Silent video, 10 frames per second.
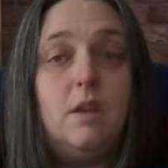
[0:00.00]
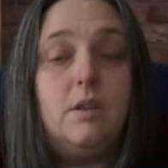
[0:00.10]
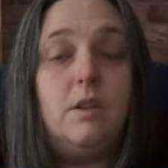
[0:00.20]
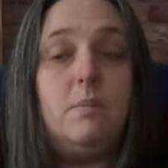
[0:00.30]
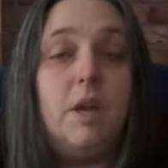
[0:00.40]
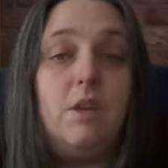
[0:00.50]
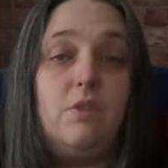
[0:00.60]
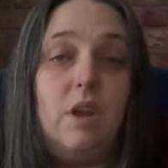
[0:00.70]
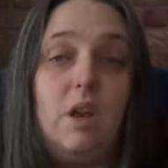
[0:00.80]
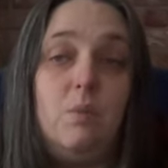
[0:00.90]
The
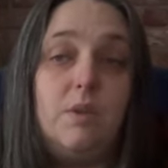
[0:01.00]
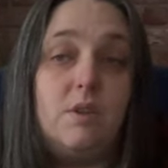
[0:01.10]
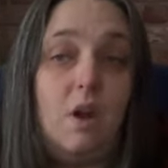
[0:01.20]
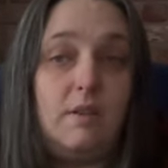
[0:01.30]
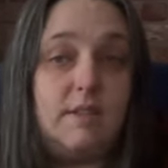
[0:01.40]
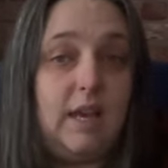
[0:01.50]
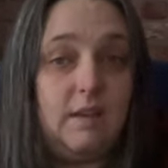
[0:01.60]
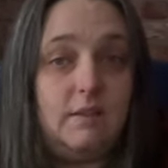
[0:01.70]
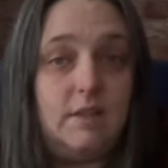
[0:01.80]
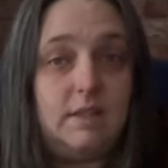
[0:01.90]
murderer was not
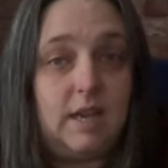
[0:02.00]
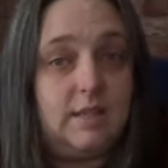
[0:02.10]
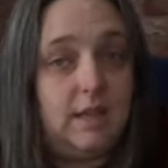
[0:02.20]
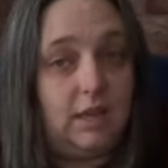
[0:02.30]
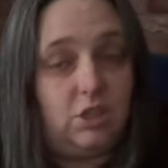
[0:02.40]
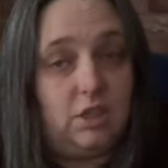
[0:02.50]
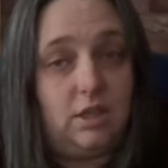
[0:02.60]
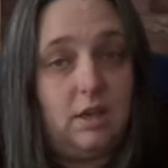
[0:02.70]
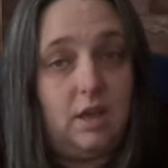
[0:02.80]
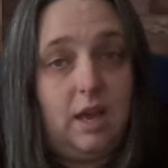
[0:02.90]
skilled at dissection,
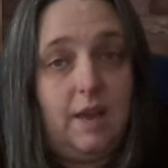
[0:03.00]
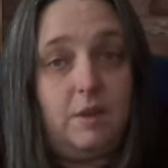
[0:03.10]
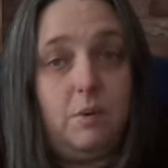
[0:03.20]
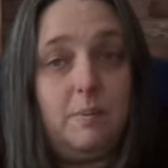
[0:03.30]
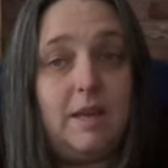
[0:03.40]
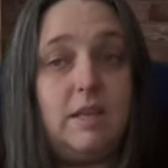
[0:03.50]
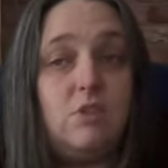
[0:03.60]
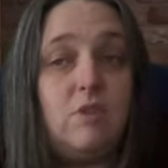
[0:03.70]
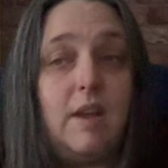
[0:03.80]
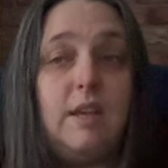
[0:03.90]
and there were many
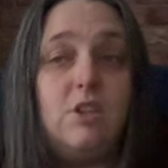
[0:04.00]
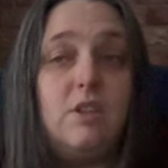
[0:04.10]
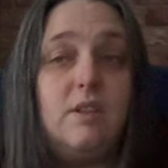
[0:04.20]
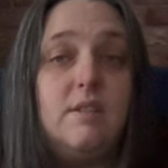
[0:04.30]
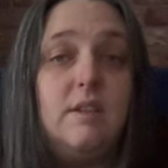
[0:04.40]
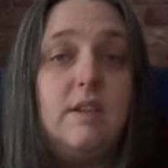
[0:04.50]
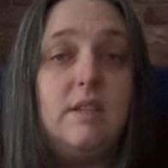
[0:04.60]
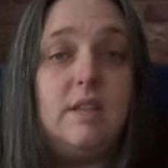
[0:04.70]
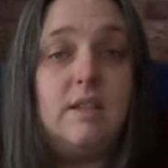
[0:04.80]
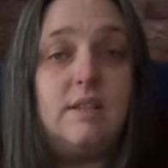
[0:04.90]
striations and
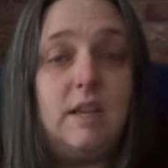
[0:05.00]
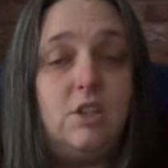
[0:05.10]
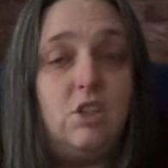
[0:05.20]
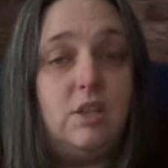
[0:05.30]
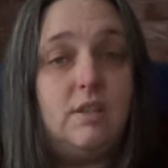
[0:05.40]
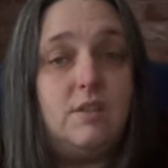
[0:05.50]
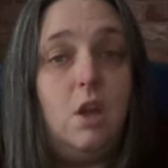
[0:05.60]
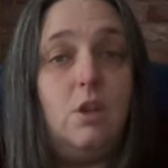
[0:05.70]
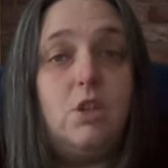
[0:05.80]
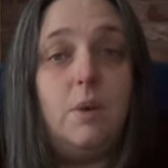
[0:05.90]
indentations
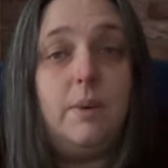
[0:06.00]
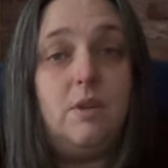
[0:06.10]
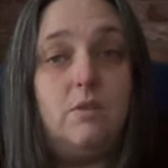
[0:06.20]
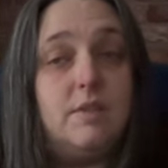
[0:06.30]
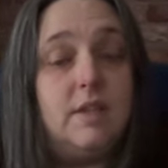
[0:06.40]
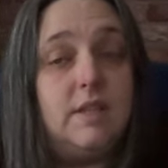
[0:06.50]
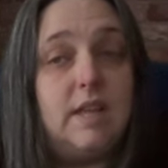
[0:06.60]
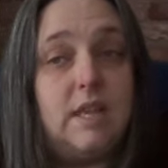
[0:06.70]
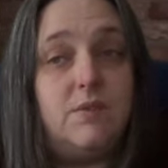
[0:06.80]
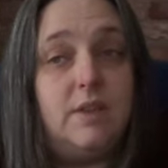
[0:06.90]
showing
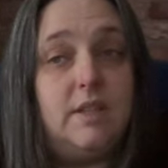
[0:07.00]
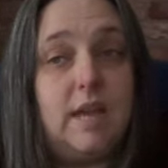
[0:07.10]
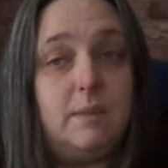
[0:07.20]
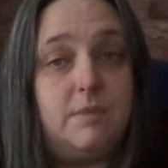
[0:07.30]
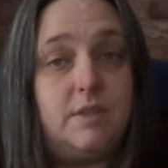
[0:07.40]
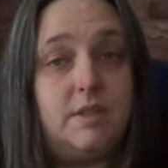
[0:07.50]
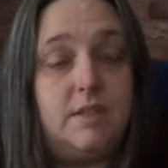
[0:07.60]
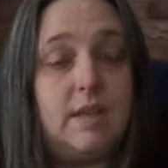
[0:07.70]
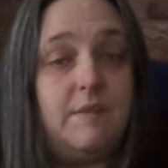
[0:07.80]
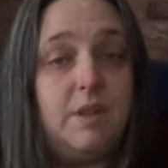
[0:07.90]
unsuccessful attempts to
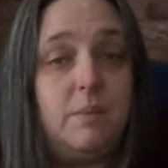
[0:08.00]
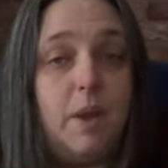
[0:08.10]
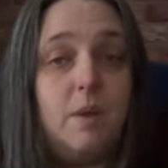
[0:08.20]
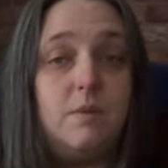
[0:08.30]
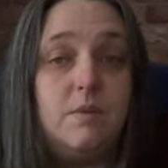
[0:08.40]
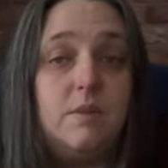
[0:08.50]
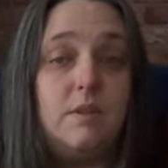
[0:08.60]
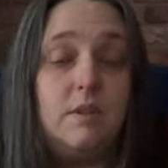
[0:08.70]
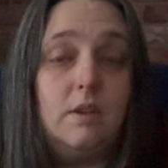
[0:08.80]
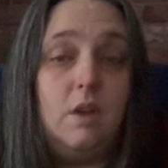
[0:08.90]
sever the bones.
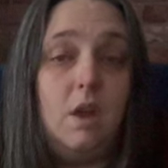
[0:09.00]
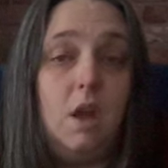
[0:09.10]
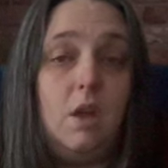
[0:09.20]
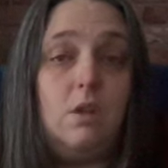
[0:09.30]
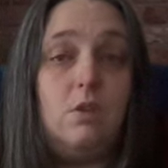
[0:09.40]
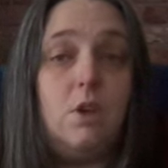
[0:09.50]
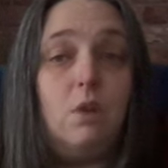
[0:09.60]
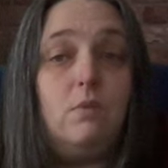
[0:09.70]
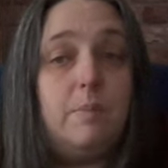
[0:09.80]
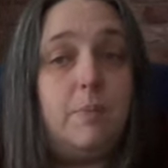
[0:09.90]

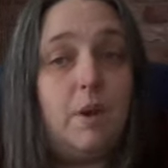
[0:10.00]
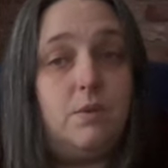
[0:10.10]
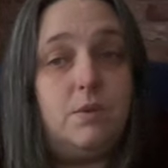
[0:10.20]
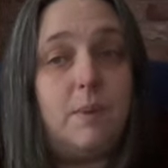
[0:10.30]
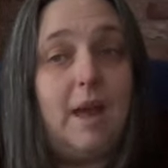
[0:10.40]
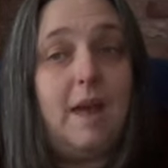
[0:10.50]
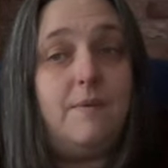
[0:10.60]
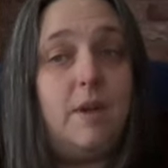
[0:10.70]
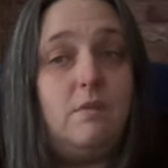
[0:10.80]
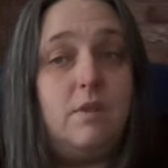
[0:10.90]
No rib bones were
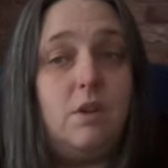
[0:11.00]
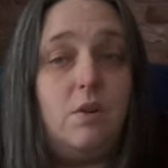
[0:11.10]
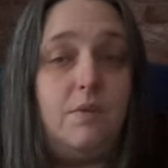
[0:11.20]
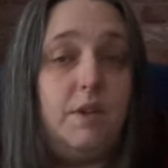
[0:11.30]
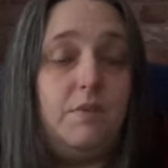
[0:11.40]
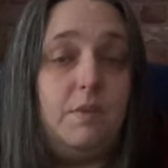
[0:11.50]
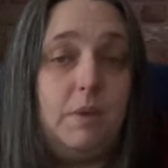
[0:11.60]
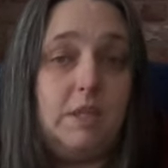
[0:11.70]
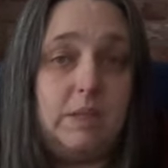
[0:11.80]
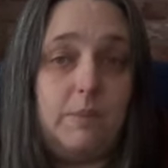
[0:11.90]
ever recovered from the
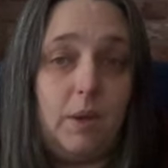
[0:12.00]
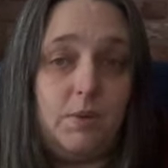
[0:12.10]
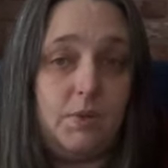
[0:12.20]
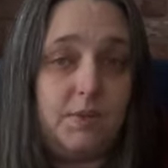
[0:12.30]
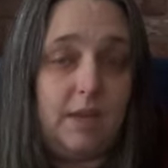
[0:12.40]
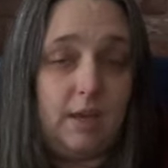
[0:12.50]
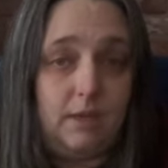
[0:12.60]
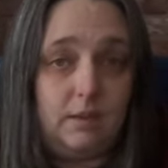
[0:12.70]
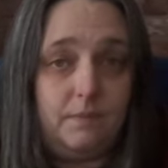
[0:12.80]
disposal site.